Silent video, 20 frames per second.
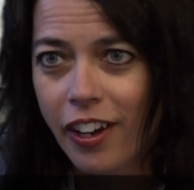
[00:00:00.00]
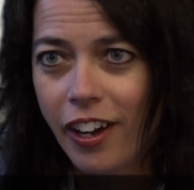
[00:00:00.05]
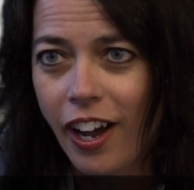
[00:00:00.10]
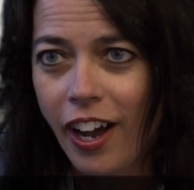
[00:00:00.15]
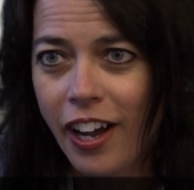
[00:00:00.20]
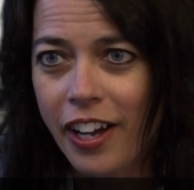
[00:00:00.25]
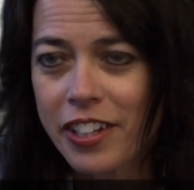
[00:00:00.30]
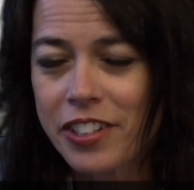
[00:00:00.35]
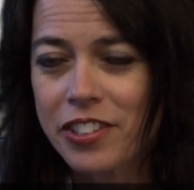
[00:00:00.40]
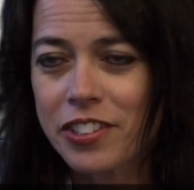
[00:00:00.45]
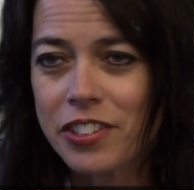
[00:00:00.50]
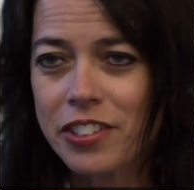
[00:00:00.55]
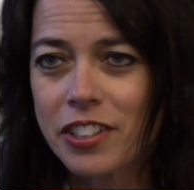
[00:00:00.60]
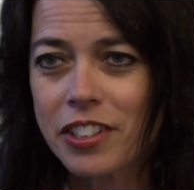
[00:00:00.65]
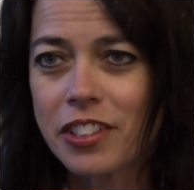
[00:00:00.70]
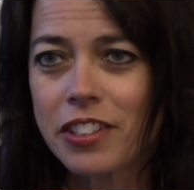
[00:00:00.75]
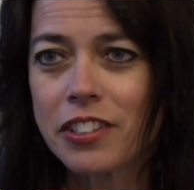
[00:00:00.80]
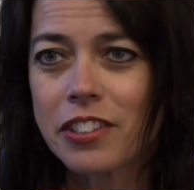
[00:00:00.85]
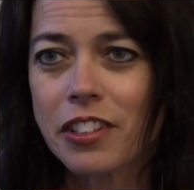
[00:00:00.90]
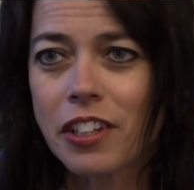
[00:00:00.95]
eye
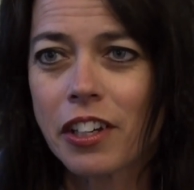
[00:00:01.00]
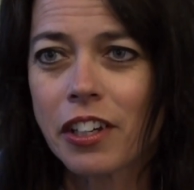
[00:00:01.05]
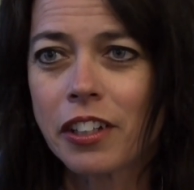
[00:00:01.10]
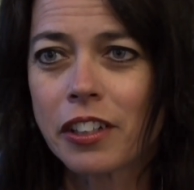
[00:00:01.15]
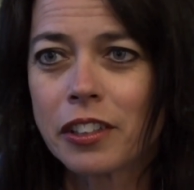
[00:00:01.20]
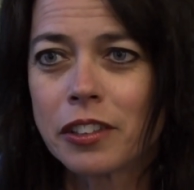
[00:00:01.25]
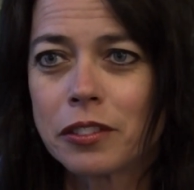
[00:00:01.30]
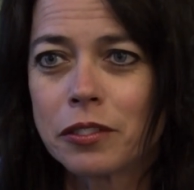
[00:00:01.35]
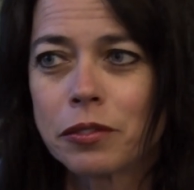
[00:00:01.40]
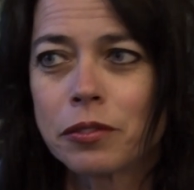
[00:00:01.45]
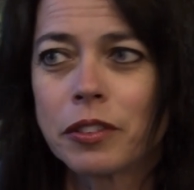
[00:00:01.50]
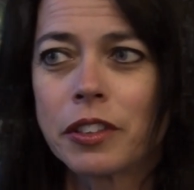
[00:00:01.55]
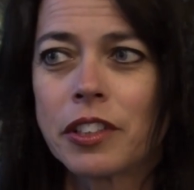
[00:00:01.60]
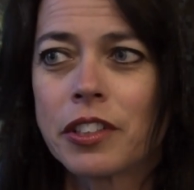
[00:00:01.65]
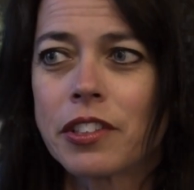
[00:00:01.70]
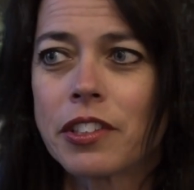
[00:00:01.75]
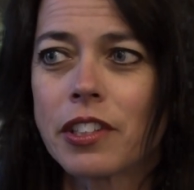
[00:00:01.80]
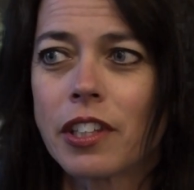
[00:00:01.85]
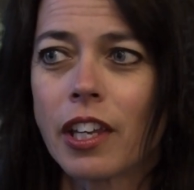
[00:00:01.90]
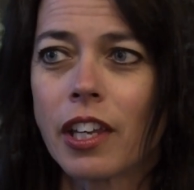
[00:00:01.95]
disease of
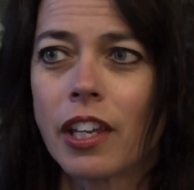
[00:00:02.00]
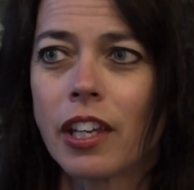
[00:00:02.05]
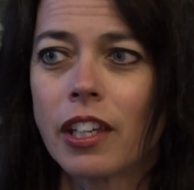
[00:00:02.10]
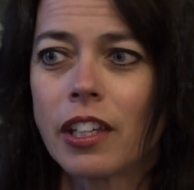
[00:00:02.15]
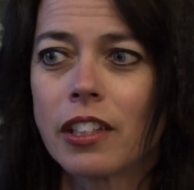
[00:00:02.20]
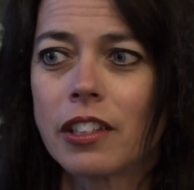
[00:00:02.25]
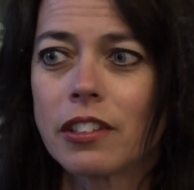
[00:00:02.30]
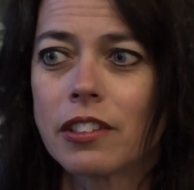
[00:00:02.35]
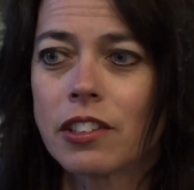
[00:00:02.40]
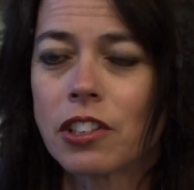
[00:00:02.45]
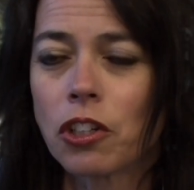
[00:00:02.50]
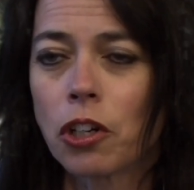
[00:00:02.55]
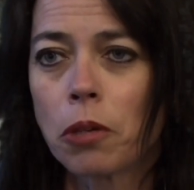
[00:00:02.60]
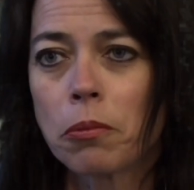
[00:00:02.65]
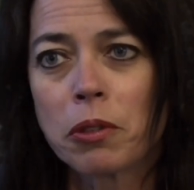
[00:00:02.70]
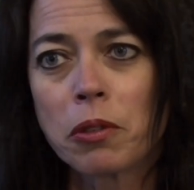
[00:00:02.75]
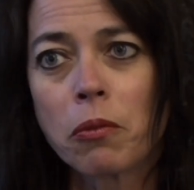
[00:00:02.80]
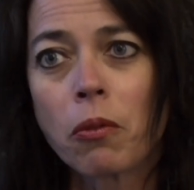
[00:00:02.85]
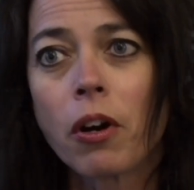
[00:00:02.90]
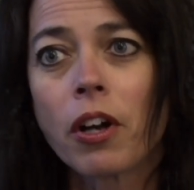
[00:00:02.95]
it's a
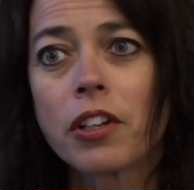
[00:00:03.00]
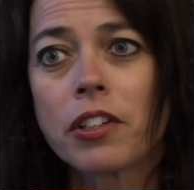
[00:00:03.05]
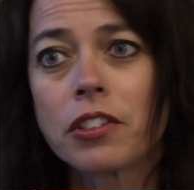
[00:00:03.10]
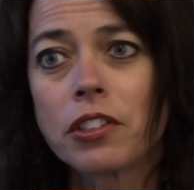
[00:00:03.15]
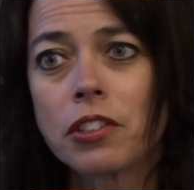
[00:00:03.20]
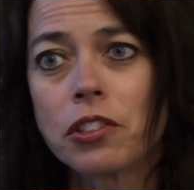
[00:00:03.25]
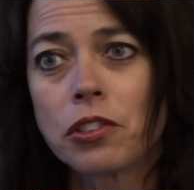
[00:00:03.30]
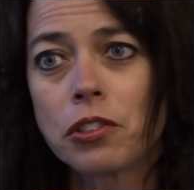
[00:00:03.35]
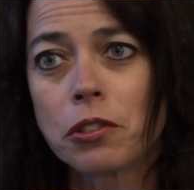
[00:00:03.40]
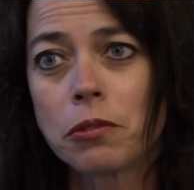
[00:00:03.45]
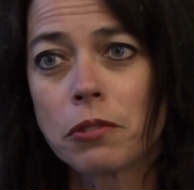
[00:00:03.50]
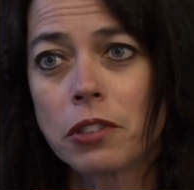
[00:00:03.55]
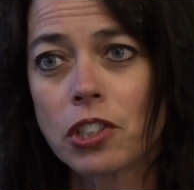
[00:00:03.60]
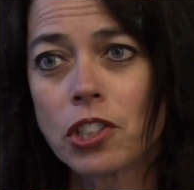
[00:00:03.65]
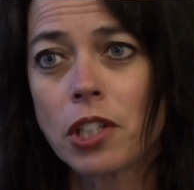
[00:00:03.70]
CRB1 is the gene,